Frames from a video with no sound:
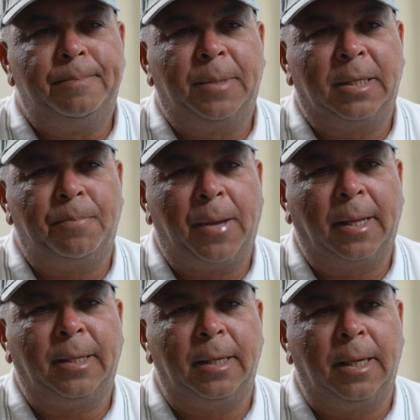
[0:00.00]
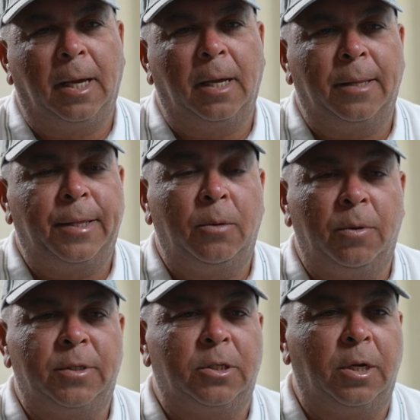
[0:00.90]
But the batting, yeah, I think
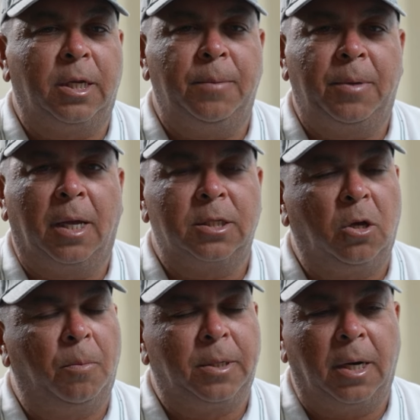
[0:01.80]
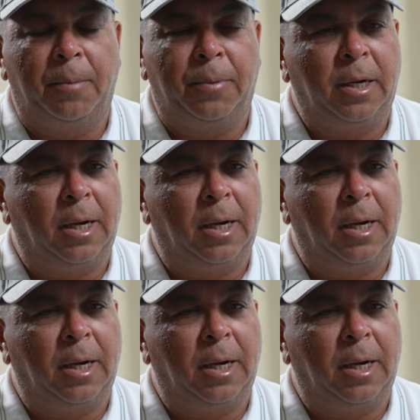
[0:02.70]
we've just got to keep guys calm, try and bring